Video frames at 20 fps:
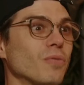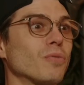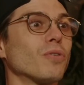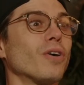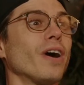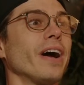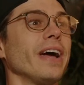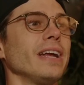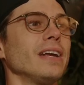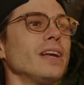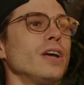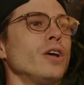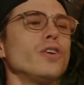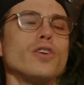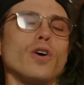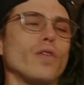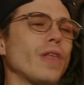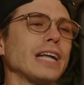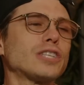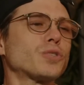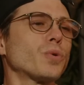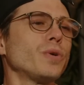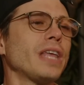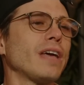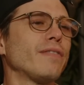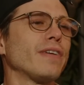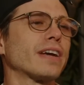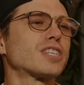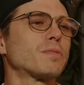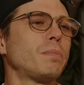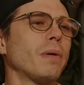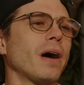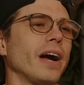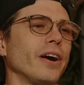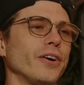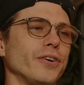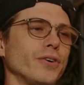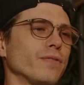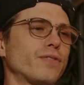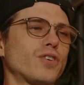Right. So That's you need.
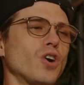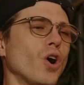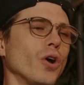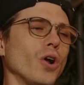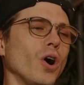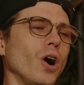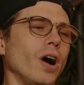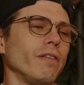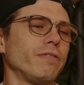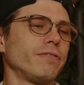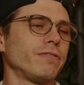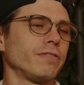Expired. He needs. Gone off.